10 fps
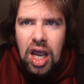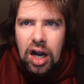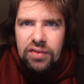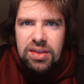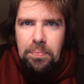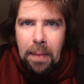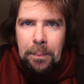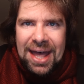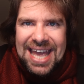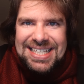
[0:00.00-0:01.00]
of the
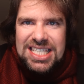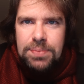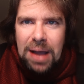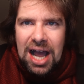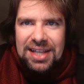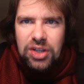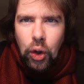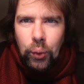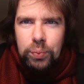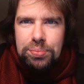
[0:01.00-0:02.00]
mummer had inspired the
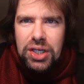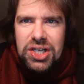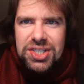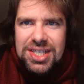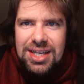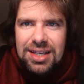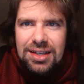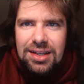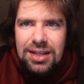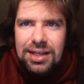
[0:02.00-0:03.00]
whole party,
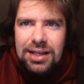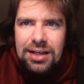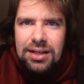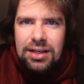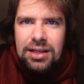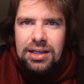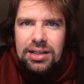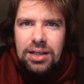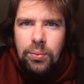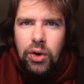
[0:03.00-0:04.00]

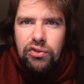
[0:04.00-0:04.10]
there were